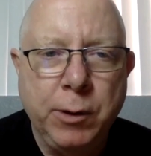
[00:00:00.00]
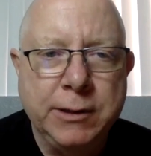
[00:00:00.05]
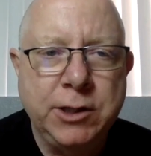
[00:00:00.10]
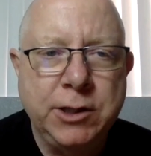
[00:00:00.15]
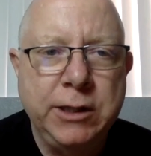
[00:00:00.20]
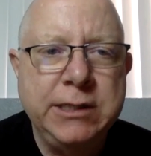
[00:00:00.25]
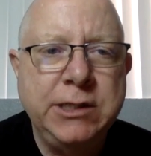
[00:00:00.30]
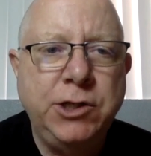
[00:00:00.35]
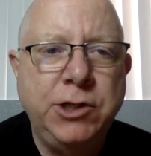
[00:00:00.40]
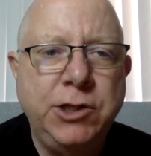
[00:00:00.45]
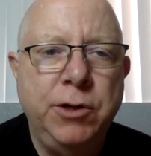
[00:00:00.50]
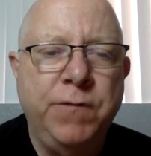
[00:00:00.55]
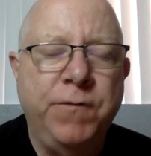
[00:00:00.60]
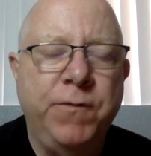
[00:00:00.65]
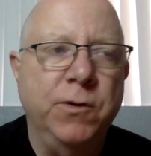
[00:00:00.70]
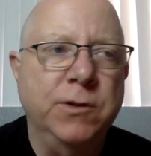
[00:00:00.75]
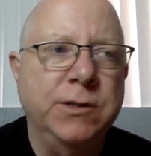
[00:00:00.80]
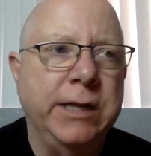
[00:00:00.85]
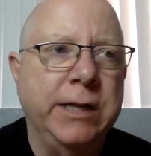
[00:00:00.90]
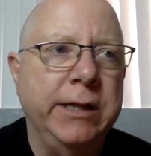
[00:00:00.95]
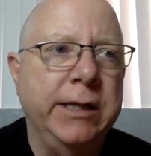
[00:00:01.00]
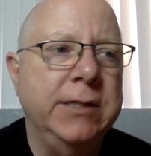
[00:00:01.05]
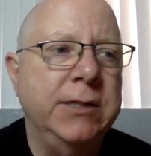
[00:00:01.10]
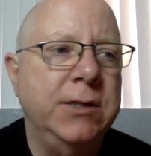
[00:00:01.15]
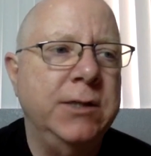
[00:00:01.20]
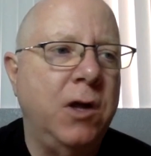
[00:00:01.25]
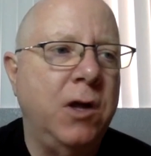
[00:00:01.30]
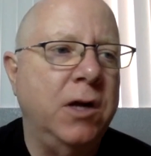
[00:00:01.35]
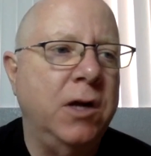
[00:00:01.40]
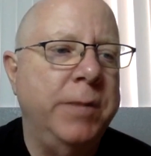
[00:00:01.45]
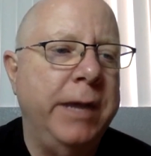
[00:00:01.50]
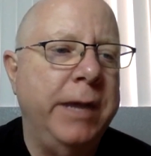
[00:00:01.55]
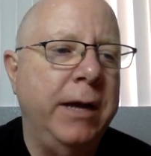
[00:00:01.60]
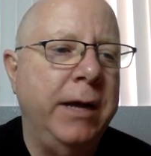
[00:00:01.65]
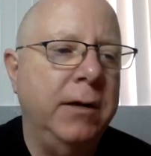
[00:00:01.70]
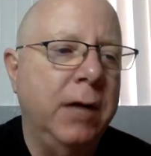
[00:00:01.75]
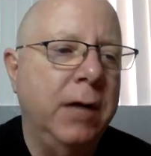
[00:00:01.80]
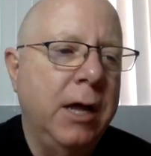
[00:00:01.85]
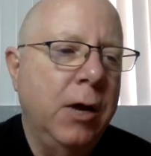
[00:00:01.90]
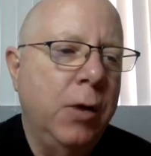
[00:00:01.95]
So let's do the first thing. Let's talk about
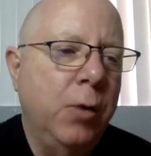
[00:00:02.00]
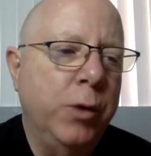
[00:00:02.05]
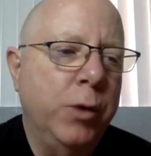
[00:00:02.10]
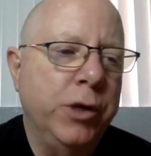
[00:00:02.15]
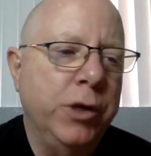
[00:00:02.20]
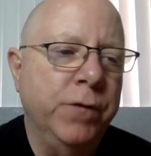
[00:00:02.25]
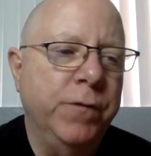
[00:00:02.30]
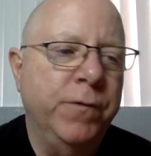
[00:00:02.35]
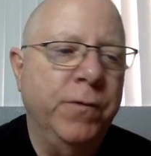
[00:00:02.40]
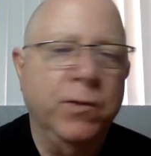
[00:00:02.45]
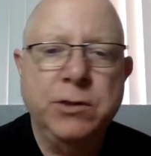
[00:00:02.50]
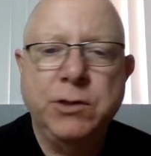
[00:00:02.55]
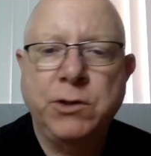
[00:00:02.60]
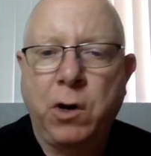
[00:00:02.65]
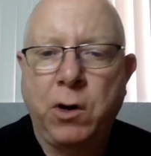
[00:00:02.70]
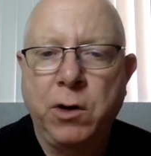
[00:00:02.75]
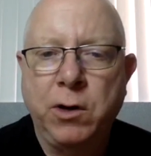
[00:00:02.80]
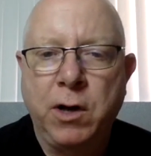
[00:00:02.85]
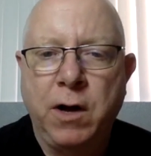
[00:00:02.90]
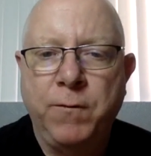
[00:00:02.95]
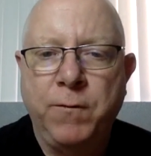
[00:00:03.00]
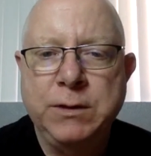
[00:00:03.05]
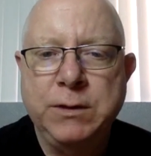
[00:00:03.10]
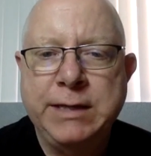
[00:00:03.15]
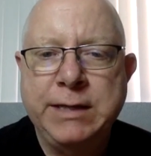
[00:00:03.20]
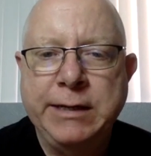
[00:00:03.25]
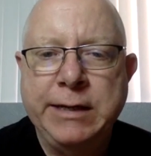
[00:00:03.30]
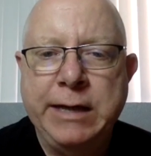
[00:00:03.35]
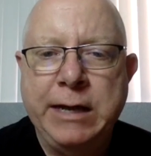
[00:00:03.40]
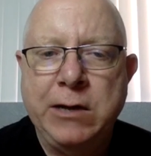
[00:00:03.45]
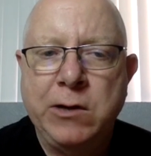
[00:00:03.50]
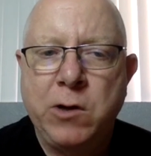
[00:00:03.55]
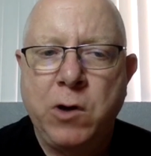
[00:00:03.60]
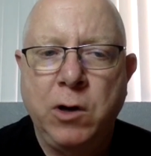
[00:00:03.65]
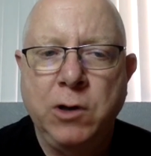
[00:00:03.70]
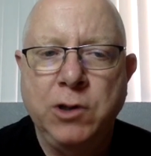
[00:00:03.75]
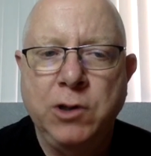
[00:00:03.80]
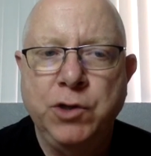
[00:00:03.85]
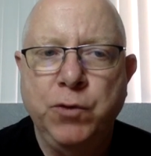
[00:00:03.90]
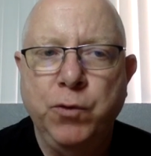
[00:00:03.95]
when you first started off with send out
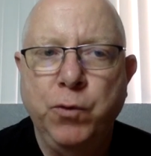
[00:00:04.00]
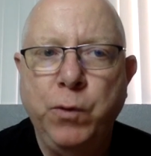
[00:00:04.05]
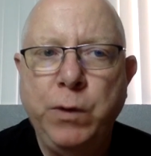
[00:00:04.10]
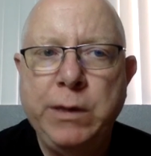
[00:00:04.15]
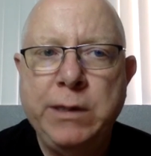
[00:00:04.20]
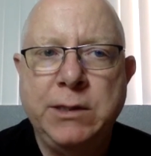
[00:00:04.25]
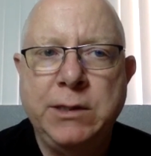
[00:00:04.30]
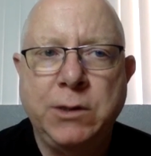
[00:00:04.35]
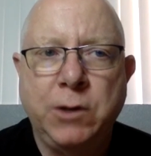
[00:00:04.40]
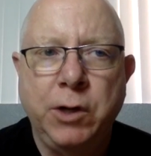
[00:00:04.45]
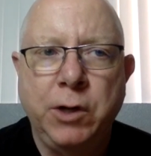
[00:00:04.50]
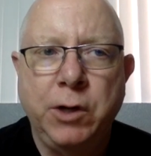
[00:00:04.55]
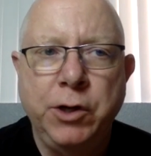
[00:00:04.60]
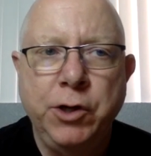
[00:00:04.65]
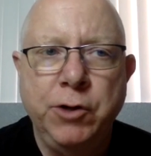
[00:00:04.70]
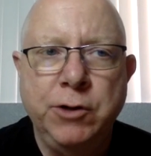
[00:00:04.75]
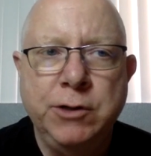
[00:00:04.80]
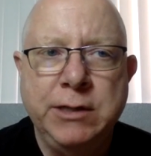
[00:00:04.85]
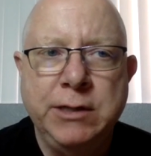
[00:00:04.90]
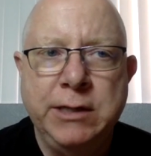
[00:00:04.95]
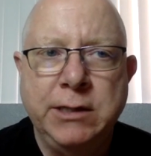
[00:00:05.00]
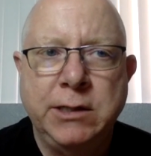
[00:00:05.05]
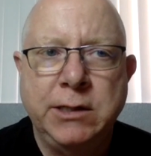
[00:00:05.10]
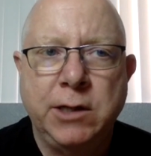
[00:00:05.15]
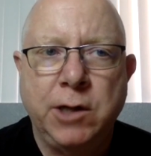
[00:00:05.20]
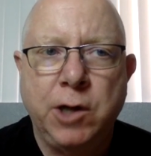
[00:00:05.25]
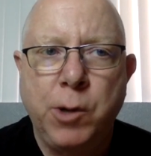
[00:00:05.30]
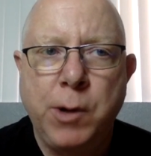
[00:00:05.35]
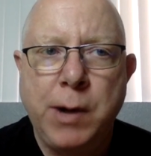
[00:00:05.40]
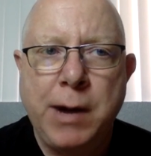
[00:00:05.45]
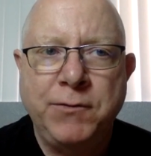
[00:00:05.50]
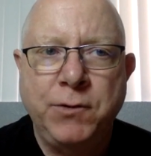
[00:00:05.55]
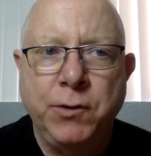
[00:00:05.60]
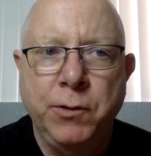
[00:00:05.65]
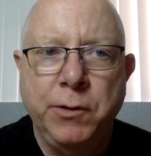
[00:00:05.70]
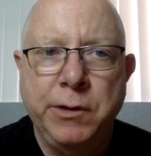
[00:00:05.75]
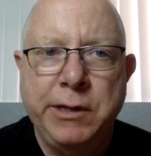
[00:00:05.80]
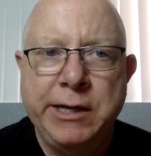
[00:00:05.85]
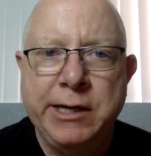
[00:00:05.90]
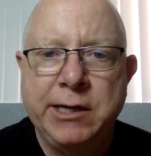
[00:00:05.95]
cards, you really started using this to go
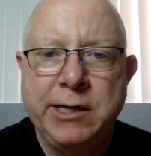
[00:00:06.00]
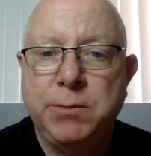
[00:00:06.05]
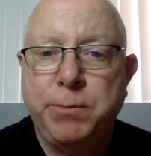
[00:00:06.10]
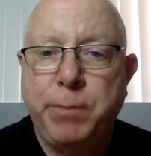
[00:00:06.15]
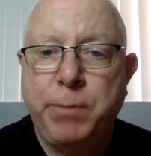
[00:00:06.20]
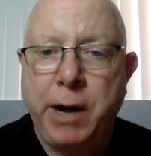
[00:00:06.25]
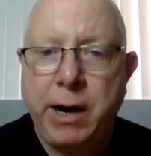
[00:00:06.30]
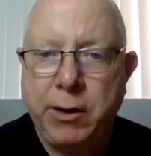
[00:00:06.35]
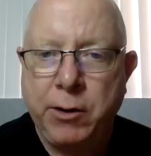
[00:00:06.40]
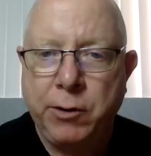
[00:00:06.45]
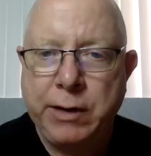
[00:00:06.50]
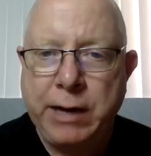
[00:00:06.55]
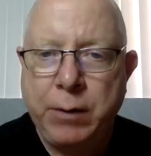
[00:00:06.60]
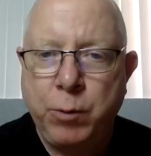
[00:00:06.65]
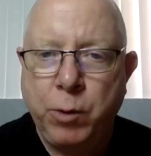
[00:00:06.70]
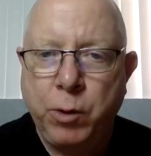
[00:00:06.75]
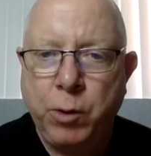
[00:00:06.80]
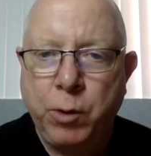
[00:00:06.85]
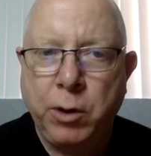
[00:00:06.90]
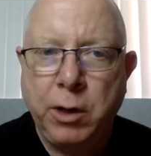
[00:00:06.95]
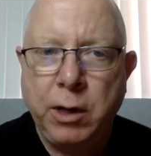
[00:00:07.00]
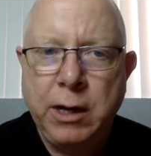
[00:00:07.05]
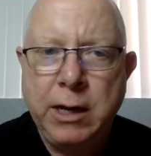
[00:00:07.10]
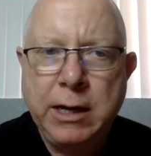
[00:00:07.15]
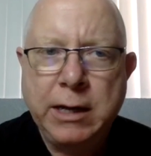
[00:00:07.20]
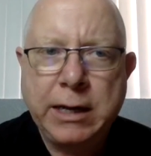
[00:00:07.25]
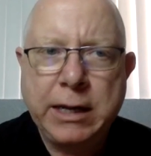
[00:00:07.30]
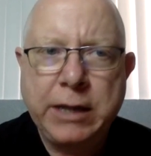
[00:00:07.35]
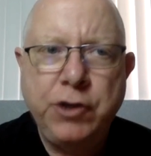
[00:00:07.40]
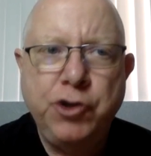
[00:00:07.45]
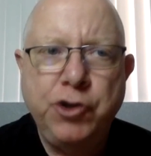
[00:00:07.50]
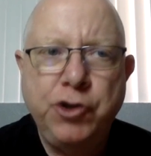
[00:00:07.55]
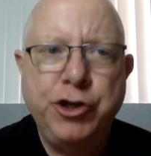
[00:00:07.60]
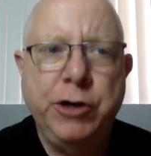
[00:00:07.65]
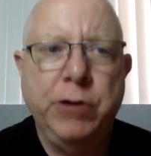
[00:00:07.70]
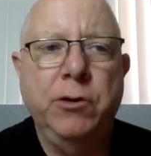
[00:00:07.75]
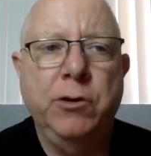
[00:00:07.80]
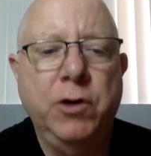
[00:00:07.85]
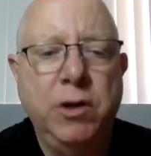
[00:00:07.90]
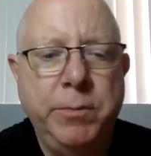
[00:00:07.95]
after the expired network. Can you
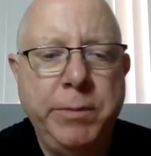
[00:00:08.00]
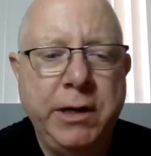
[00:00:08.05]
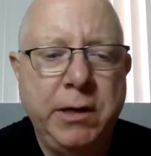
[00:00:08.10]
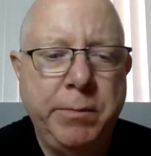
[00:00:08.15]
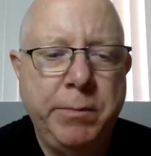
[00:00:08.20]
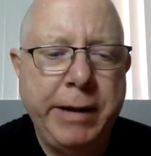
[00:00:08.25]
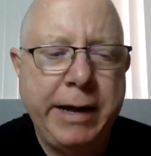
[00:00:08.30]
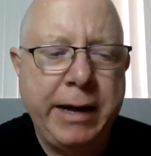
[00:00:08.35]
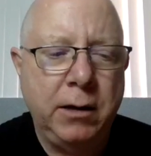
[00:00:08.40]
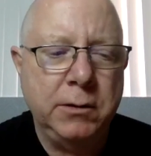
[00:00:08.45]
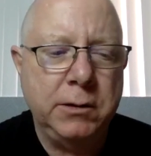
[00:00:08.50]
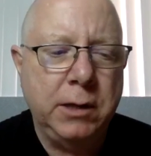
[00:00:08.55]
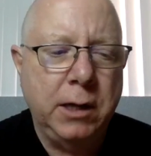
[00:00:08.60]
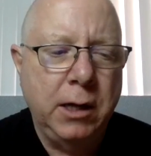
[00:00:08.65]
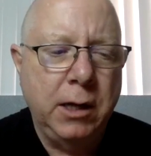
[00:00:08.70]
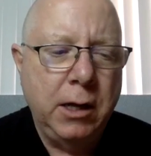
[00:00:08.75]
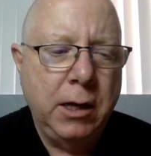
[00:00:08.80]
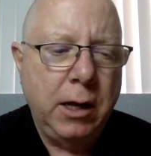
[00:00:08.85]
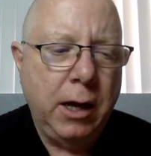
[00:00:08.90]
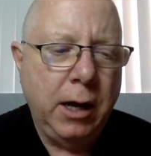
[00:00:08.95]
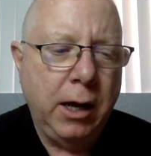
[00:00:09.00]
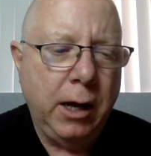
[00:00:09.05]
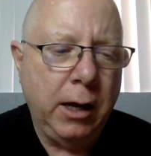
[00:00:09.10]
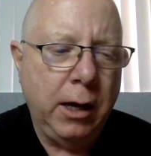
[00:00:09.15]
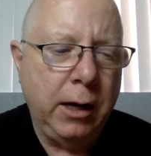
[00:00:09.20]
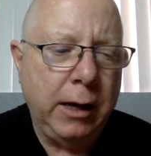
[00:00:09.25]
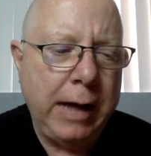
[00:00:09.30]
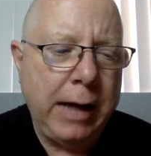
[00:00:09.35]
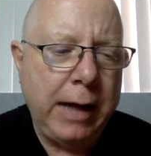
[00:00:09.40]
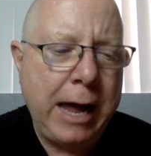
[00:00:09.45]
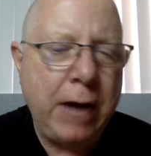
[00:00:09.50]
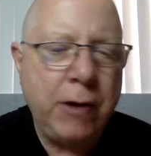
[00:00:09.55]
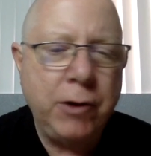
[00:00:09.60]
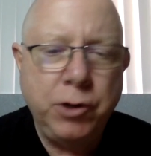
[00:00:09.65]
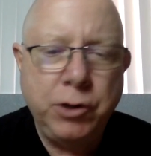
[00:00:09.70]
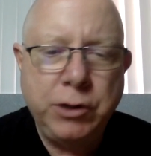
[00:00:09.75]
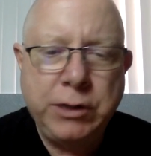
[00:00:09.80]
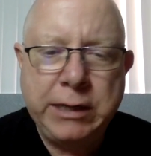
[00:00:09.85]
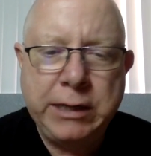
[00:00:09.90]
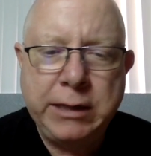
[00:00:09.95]
share a little bit about how you
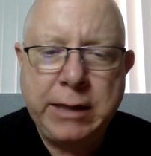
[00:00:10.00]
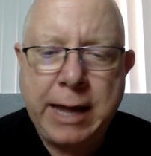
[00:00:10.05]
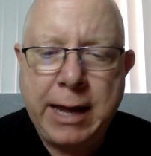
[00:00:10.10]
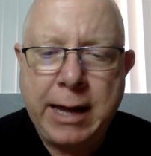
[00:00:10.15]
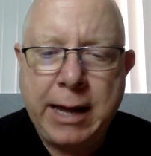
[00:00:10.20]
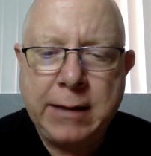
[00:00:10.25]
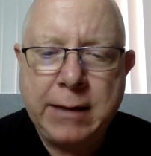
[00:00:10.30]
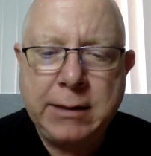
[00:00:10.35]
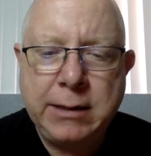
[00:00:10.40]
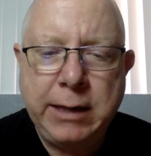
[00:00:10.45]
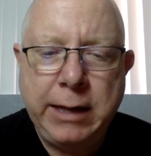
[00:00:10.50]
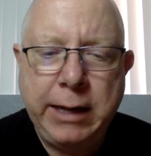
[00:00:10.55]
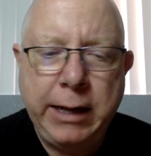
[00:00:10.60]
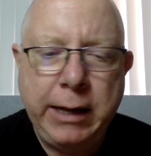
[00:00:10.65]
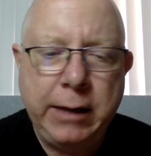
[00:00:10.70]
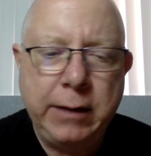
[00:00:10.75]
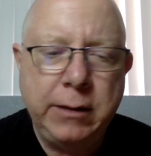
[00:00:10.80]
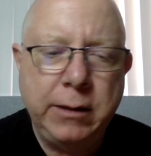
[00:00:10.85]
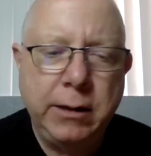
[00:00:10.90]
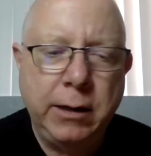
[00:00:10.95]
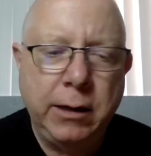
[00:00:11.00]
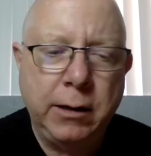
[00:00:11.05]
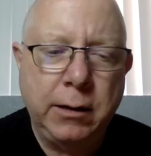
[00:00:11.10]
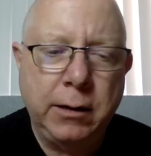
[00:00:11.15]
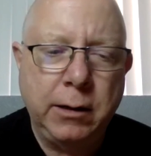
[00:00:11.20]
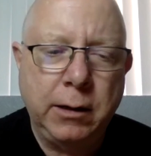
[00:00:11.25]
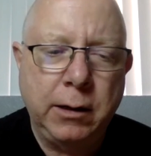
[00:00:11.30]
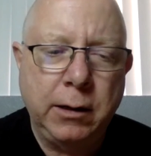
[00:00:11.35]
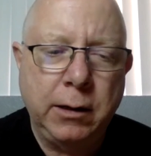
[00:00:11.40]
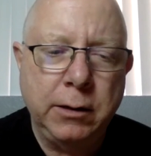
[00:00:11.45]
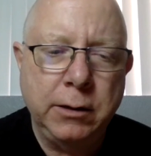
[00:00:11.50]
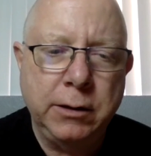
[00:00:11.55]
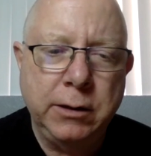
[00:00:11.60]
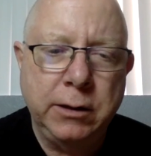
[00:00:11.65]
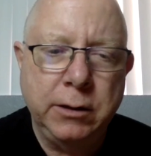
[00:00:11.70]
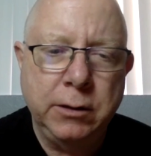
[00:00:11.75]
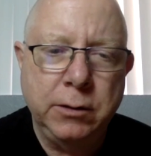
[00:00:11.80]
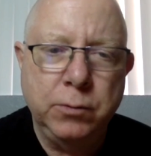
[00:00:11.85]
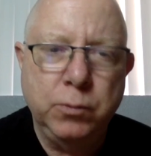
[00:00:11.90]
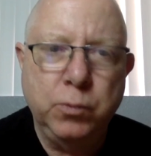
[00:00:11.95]
did that and
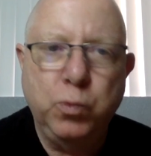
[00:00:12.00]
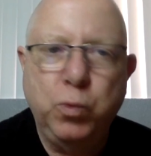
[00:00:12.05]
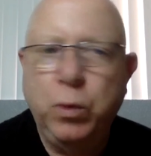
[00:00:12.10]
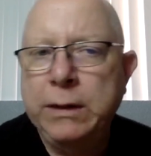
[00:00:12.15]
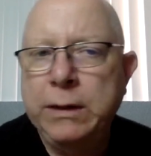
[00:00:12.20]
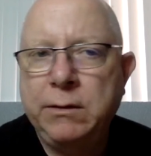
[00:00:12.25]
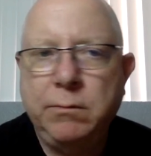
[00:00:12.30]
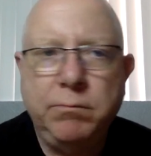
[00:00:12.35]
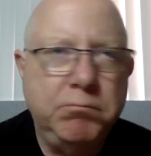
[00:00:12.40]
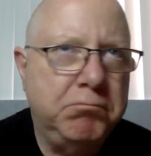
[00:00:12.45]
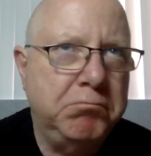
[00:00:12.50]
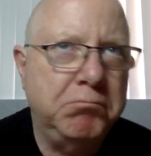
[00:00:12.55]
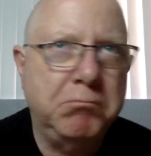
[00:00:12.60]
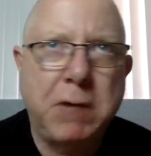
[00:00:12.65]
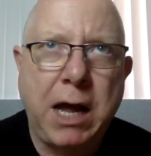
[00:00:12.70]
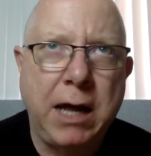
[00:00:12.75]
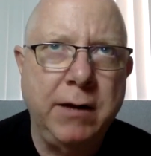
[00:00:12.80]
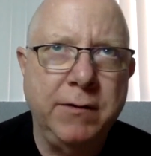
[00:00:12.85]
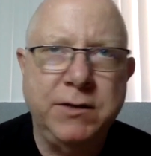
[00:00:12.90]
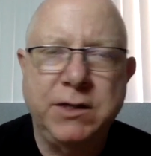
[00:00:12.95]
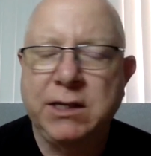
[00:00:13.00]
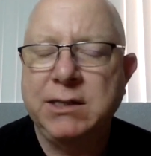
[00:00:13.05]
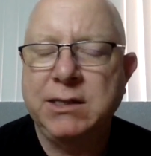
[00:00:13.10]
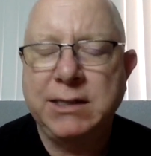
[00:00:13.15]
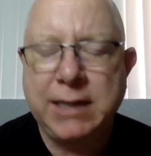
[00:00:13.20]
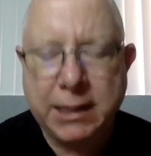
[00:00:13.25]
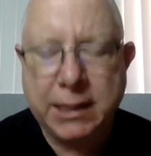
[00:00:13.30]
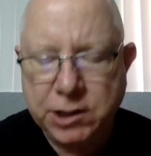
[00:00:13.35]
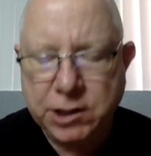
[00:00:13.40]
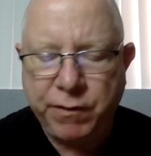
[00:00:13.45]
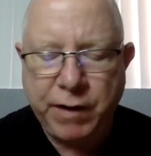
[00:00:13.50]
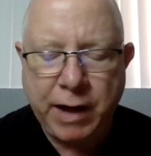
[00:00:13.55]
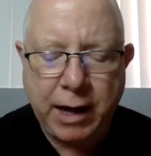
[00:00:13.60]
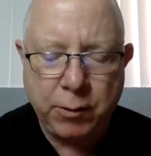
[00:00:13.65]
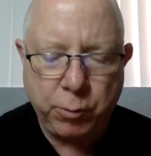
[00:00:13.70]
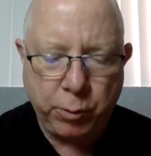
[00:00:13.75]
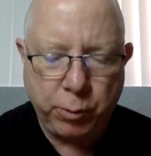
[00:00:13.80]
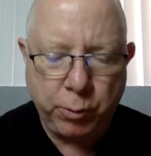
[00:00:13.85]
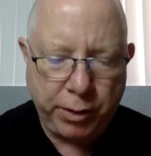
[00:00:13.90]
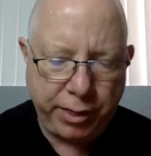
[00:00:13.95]
what kind of success you've
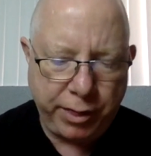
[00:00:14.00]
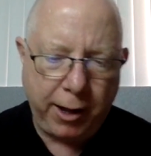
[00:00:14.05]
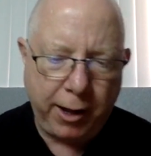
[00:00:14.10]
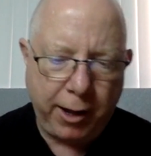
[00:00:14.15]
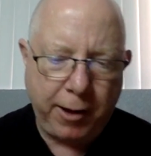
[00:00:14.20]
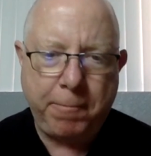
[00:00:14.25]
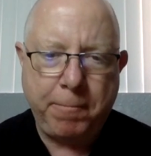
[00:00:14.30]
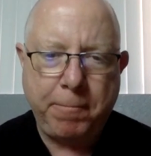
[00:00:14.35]
had with that?